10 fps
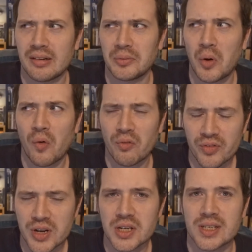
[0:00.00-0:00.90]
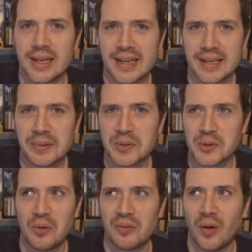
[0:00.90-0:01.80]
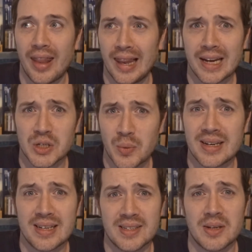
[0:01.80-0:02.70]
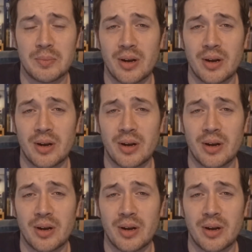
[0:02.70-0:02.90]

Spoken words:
but they're obviously sort of like late 20s,